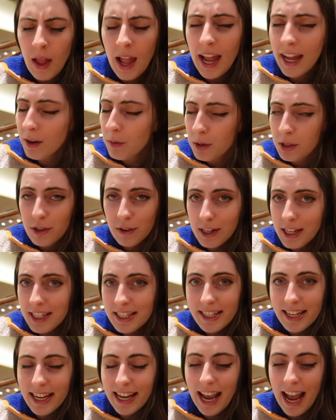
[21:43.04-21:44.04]
and it was already
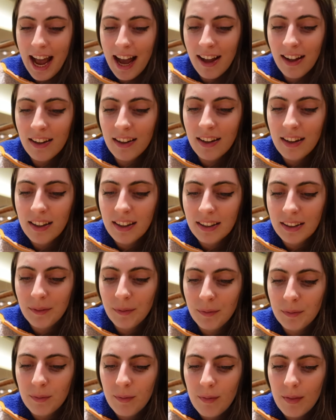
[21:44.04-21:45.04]
sitting out,
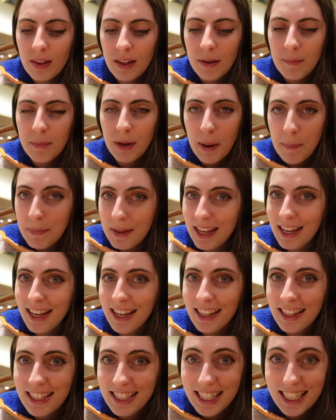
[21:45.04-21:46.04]
but I'm
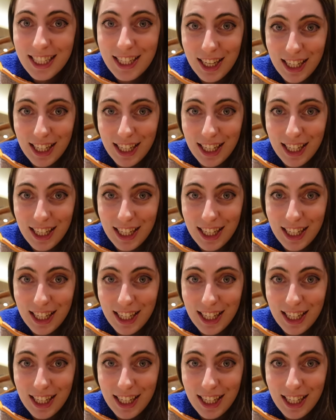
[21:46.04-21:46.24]
thinking this is